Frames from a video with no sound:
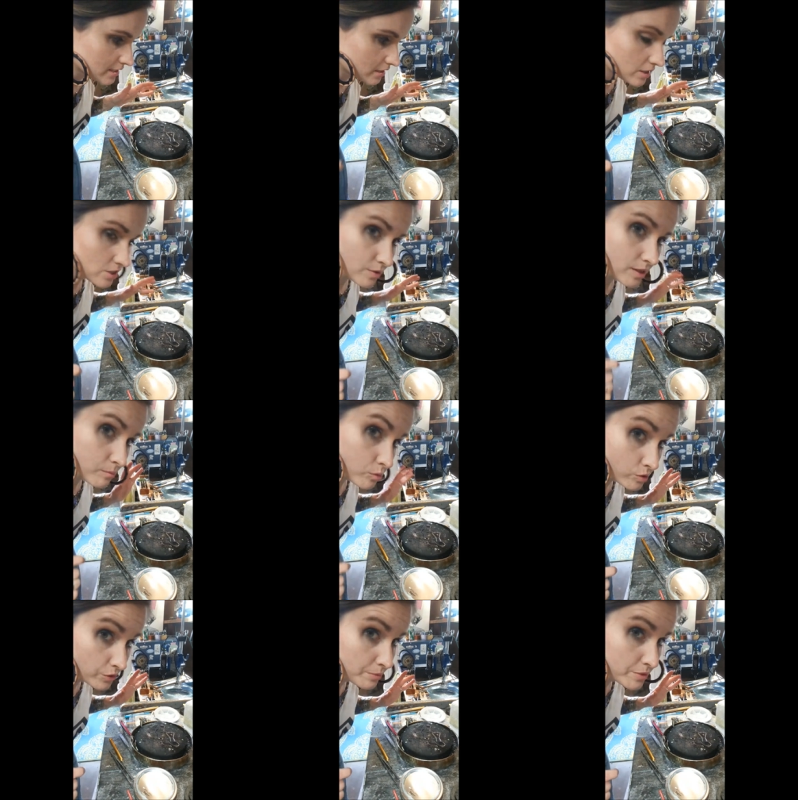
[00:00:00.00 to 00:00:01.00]
area so I had
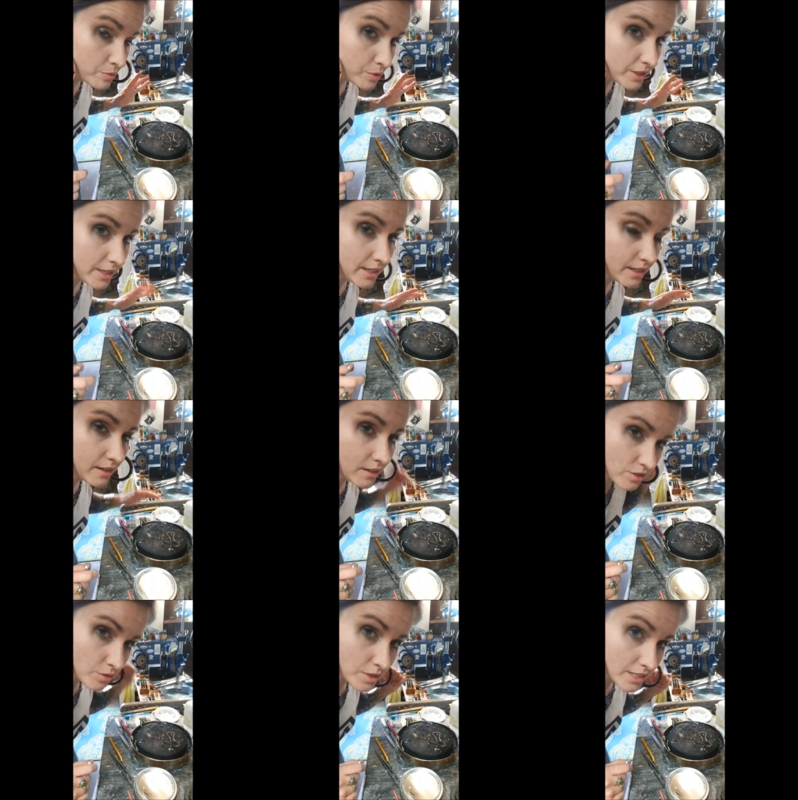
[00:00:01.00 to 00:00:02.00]
more room to work in
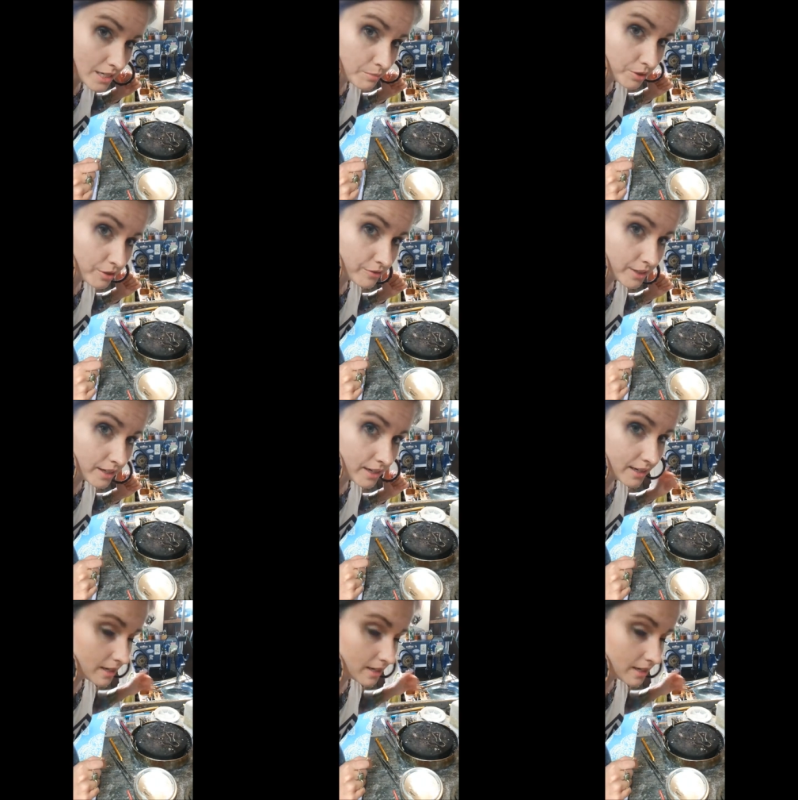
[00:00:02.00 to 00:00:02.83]
to a table over there,